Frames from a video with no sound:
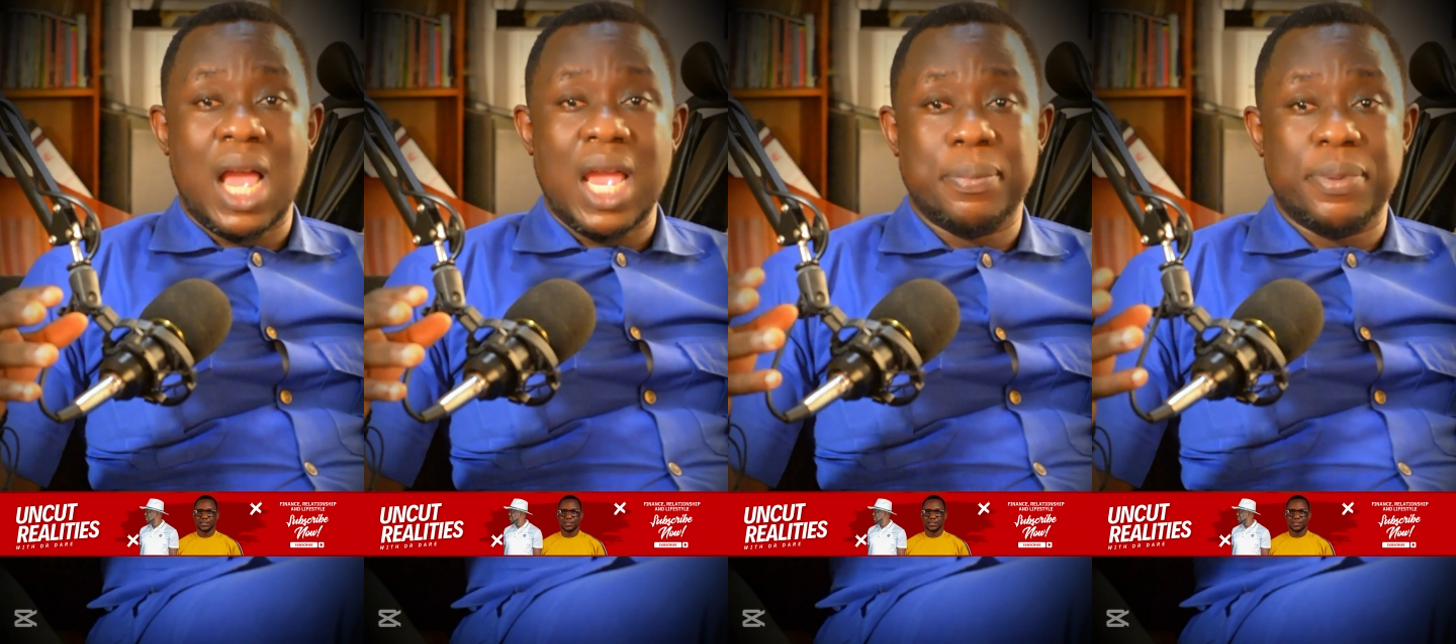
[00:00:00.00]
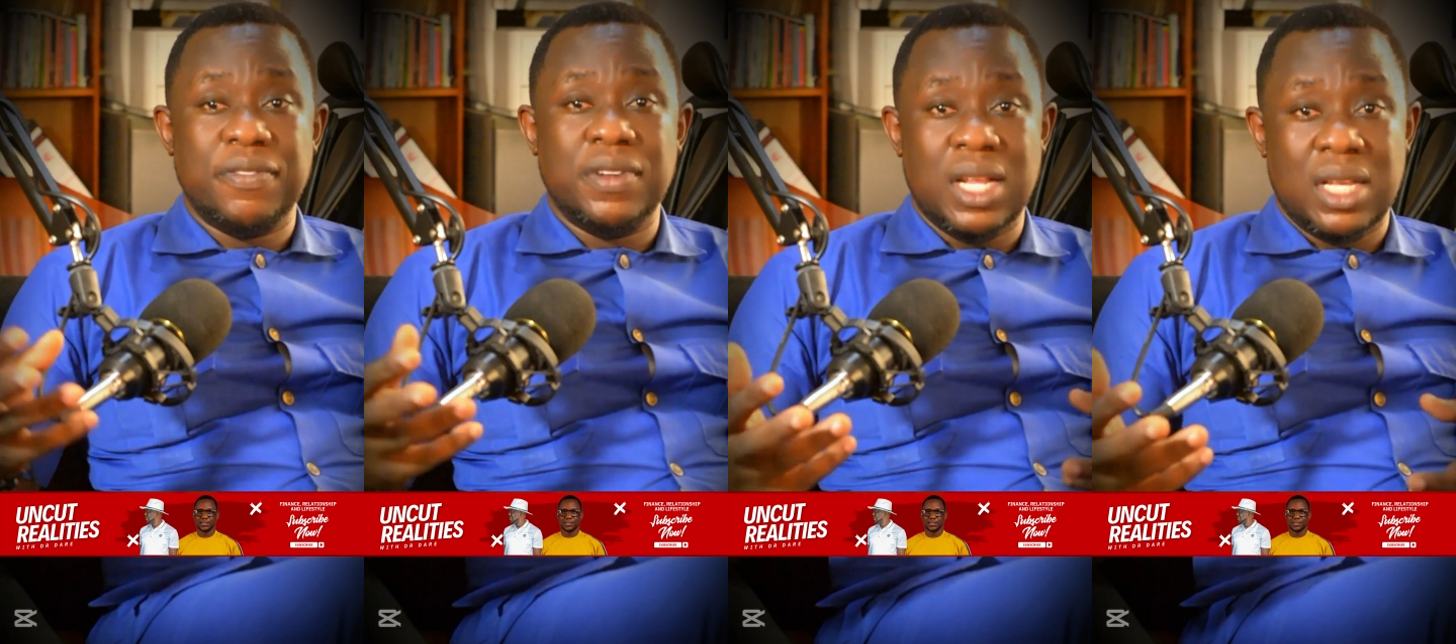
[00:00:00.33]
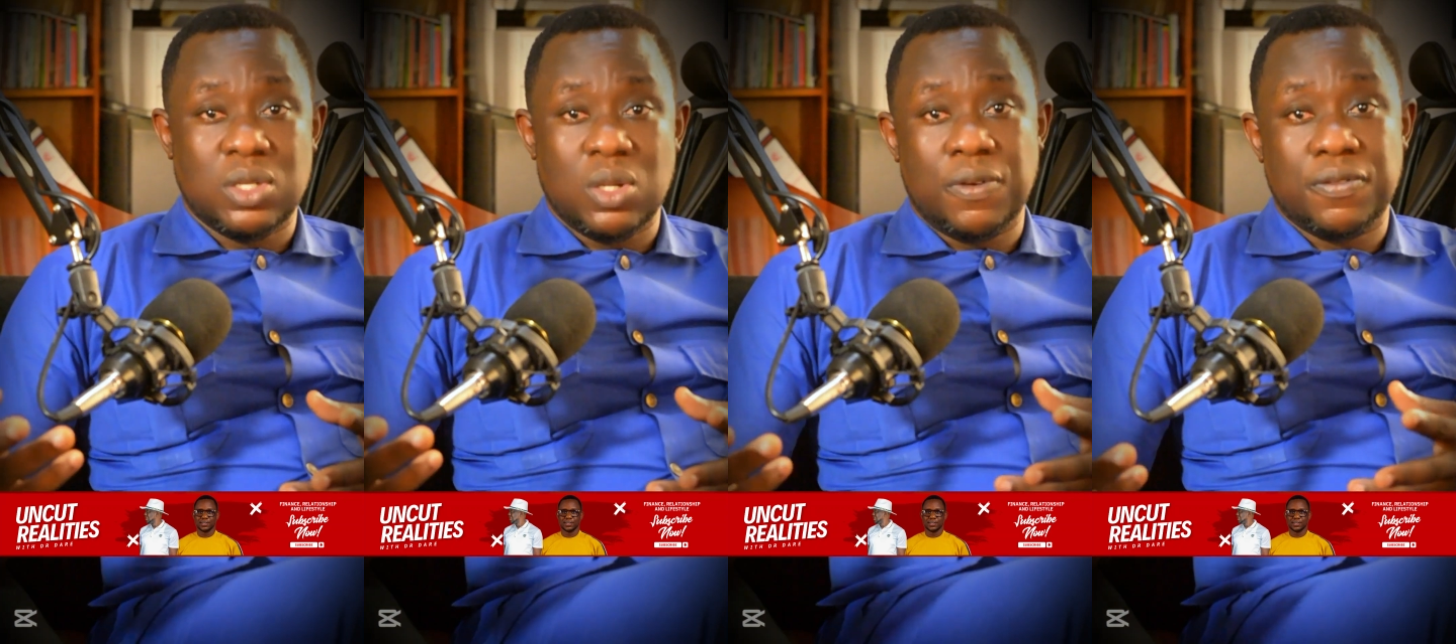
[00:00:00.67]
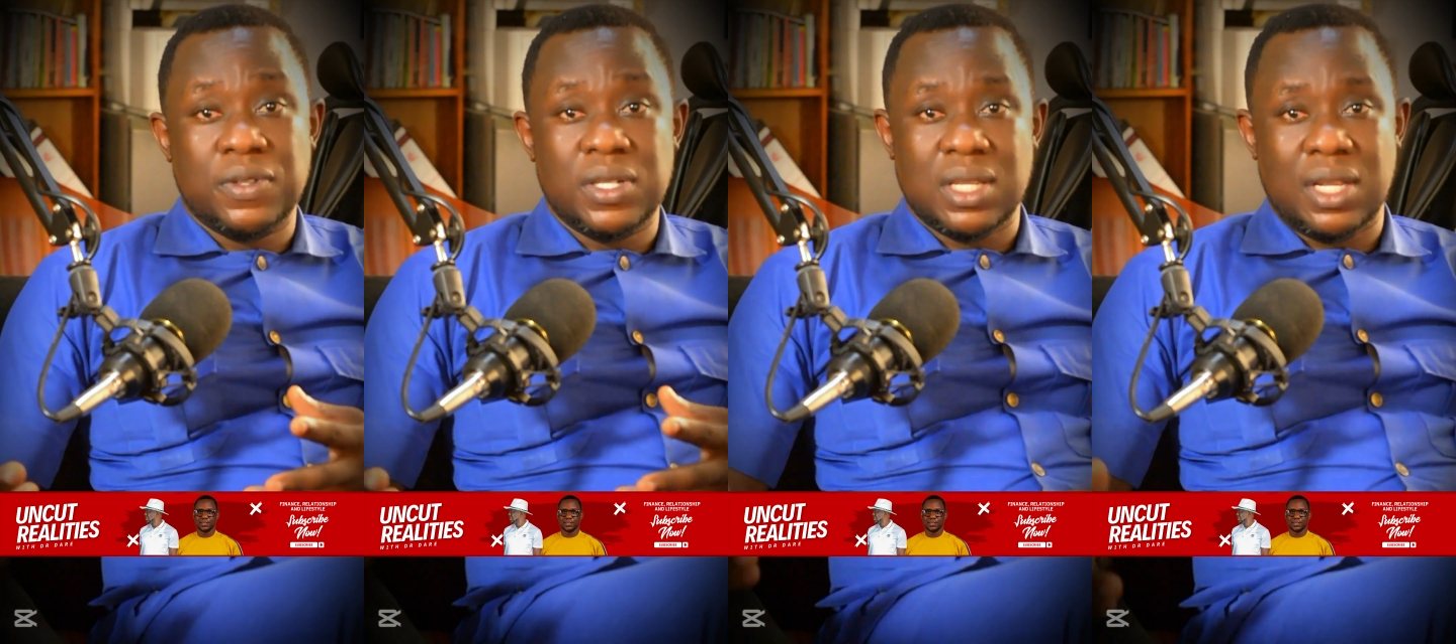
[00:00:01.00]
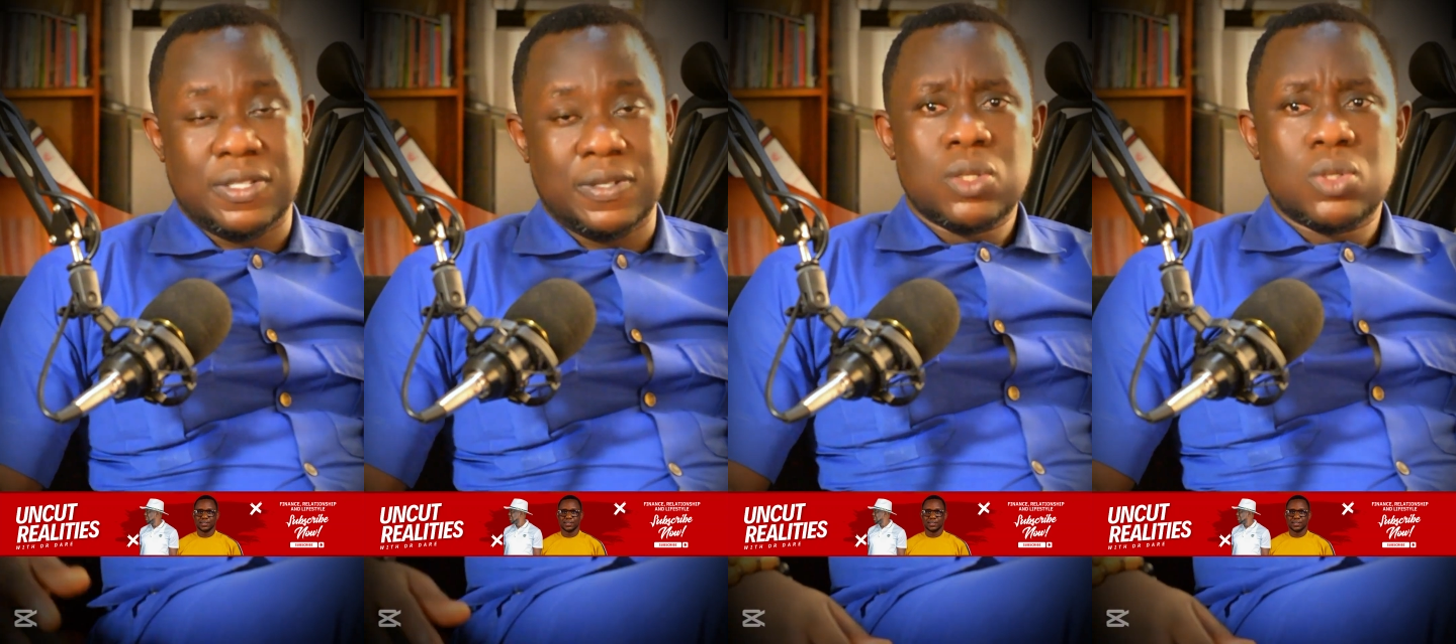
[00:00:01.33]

high prevalence of recent.